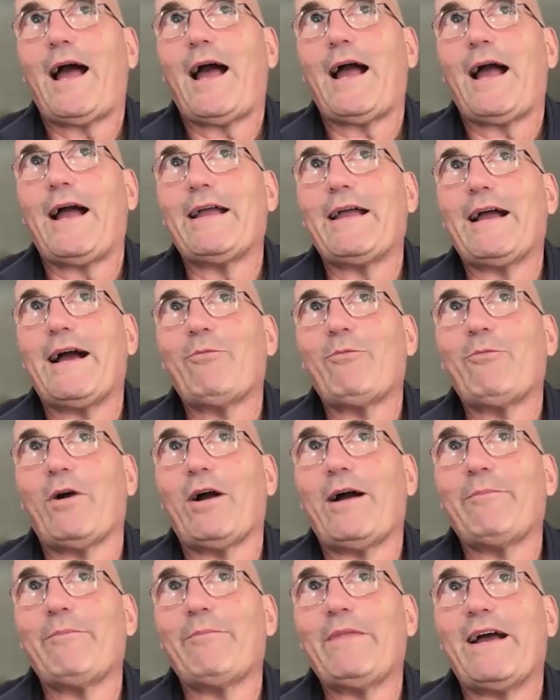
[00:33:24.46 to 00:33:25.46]
I
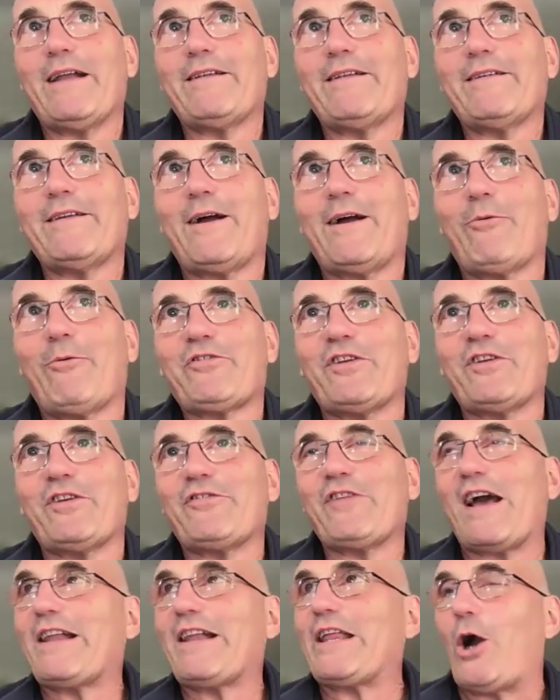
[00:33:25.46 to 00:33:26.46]
wasn't
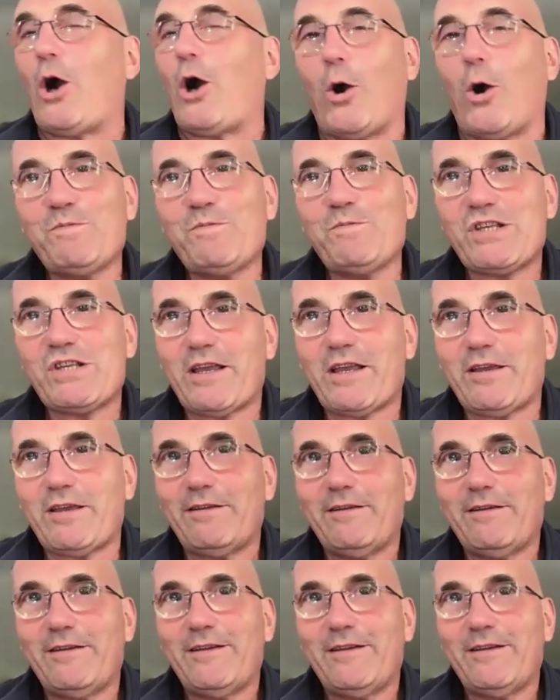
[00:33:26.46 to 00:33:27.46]
exactly homesick,
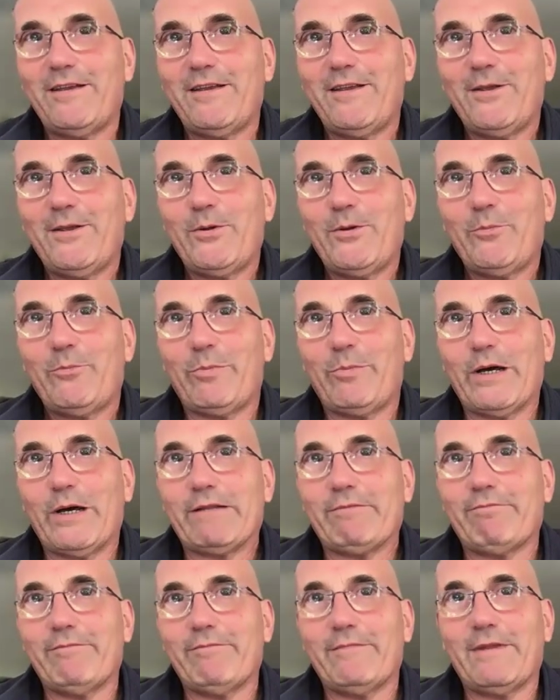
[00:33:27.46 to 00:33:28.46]

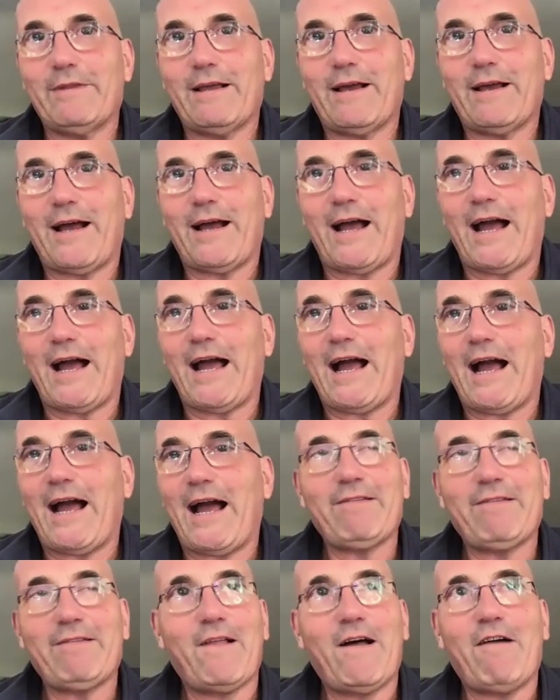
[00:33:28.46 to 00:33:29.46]
but
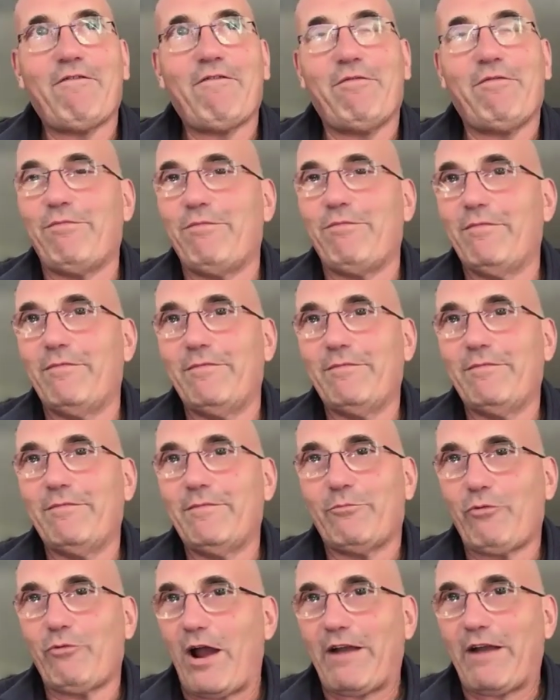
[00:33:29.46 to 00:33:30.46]
I love
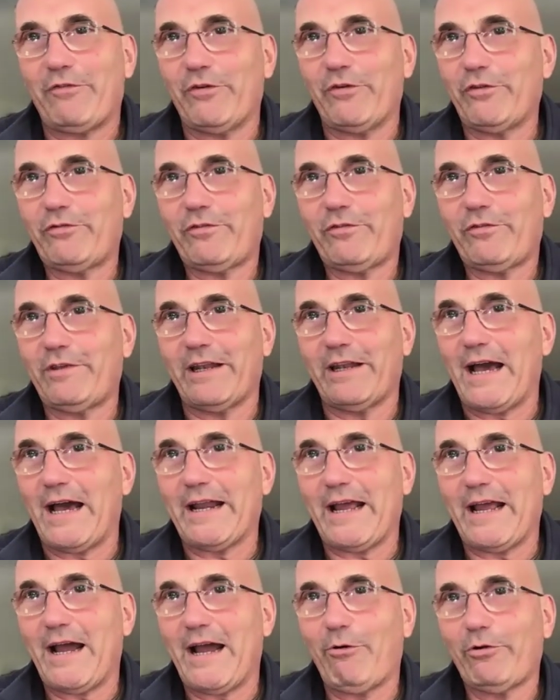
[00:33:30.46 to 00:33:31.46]
breakfast at odd
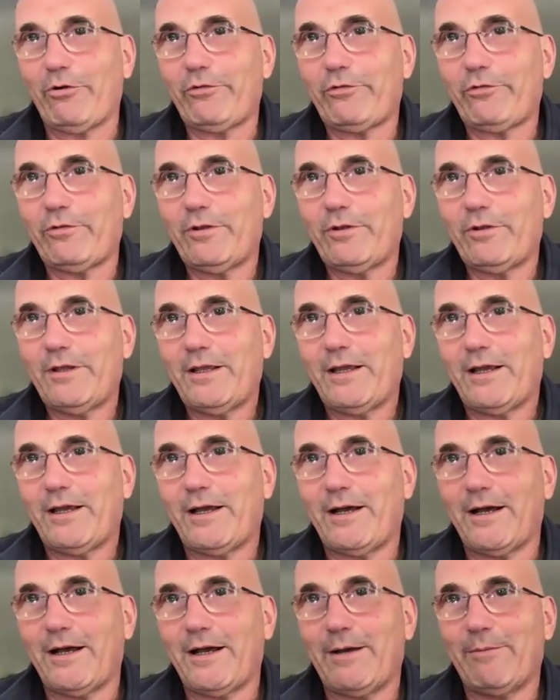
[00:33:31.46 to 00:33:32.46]
hours.
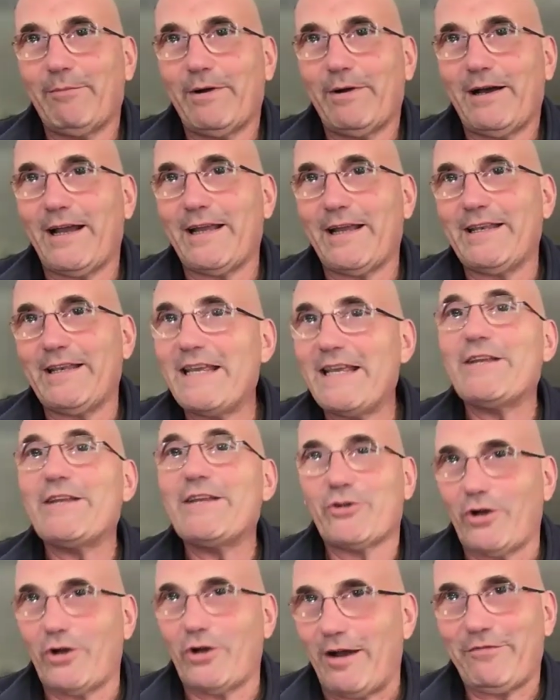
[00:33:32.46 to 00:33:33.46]
I need
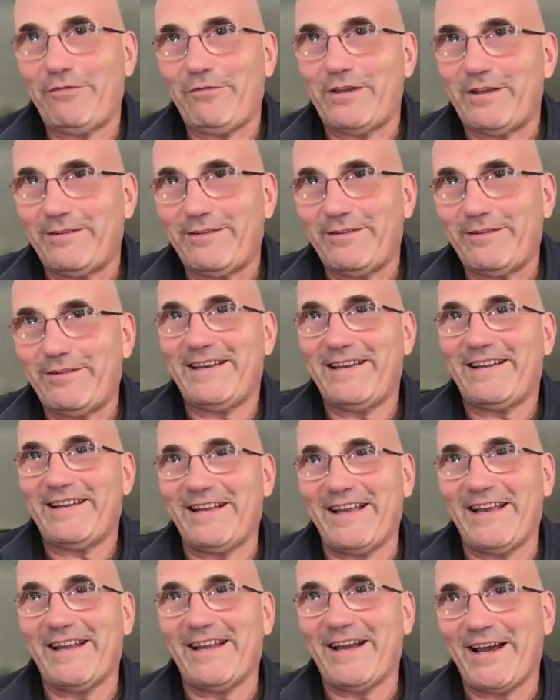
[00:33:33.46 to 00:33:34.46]
coffee
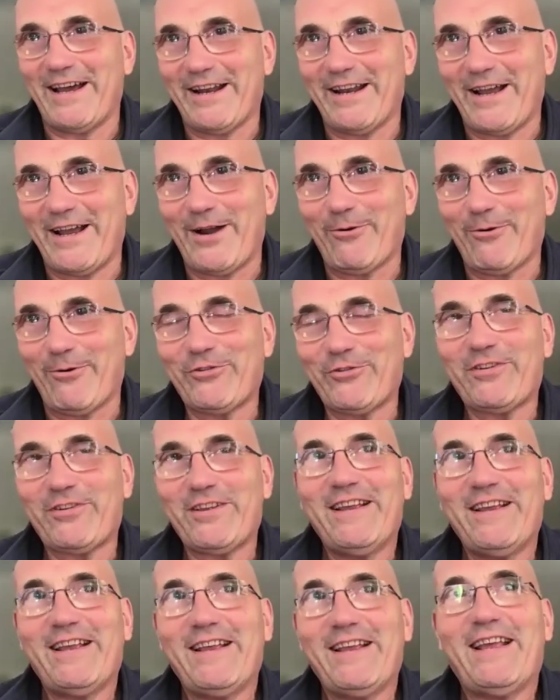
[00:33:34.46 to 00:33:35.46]
at odd hours,
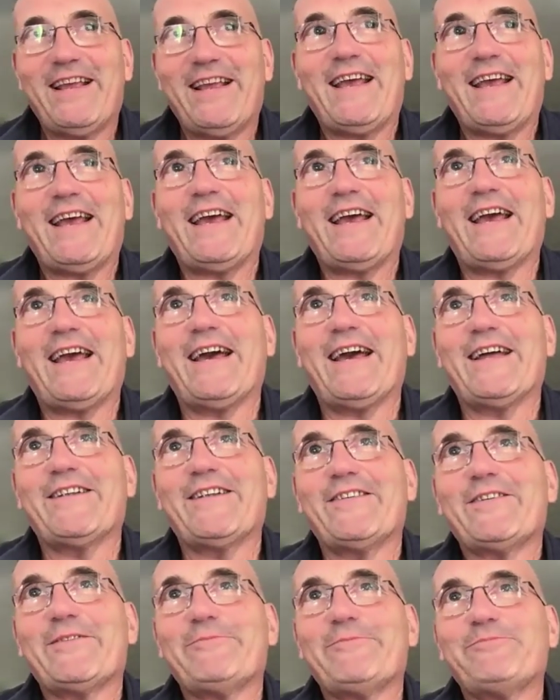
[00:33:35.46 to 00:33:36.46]

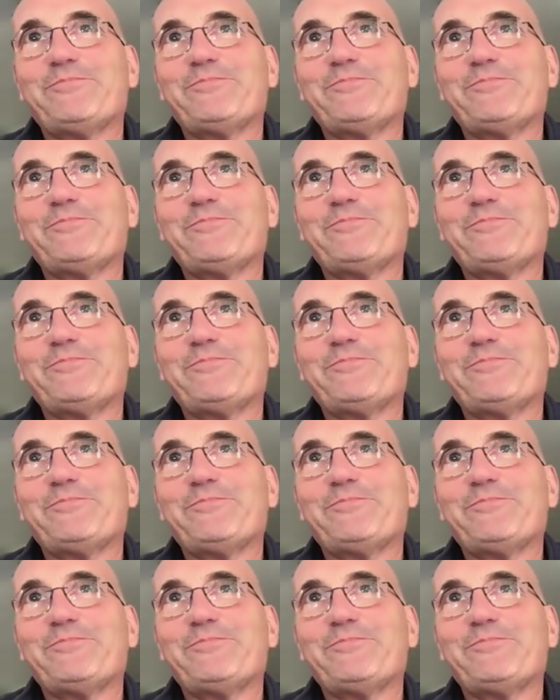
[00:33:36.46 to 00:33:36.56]
and